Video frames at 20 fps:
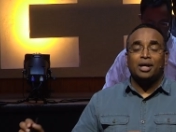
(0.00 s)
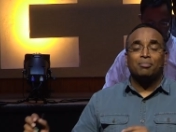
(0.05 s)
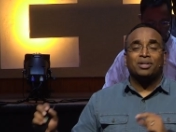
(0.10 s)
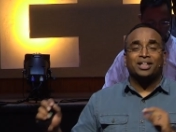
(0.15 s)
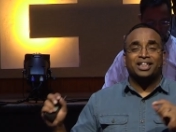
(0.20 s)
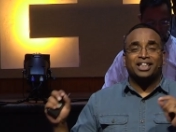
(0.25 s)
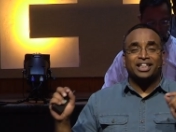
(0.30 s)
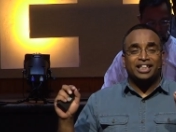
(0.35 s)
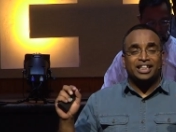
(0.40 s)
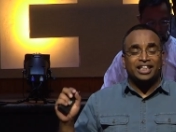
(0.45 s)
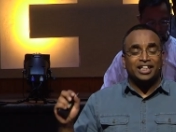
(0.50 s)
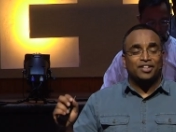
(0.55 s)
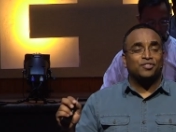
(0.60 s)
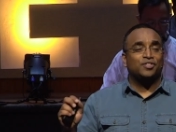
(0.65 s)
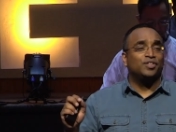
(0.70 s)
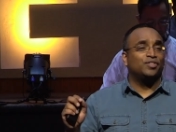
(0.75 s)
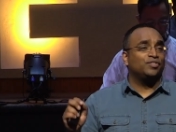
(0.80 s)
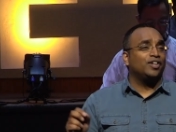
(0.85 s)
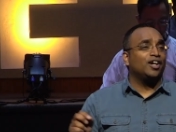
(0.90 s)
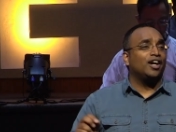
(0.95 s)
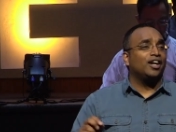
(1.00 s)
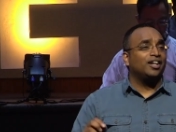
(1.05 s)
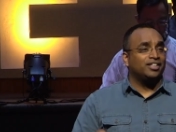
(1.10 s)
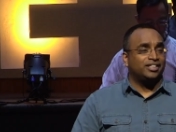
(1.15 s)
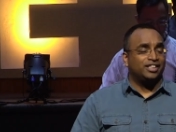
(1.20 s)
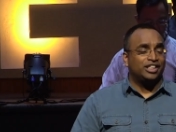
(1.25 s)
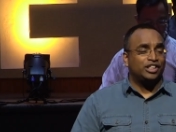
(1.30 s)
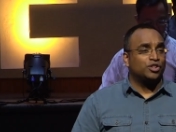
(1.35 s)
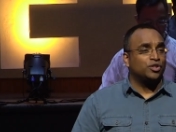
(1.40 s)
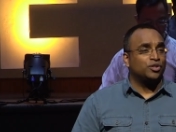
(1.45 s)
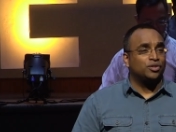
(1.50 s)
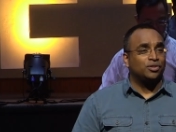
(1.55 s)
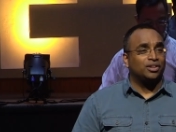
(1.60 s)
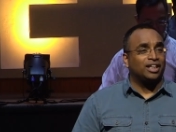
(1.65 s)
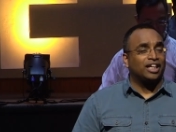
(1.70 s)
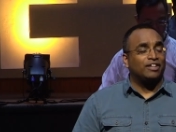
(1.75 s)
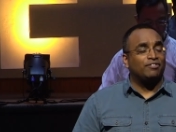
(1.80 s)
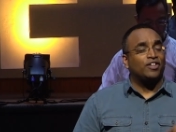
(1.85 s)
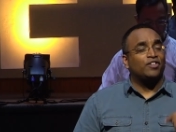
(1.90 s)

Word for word: But the gift of God is eternal life.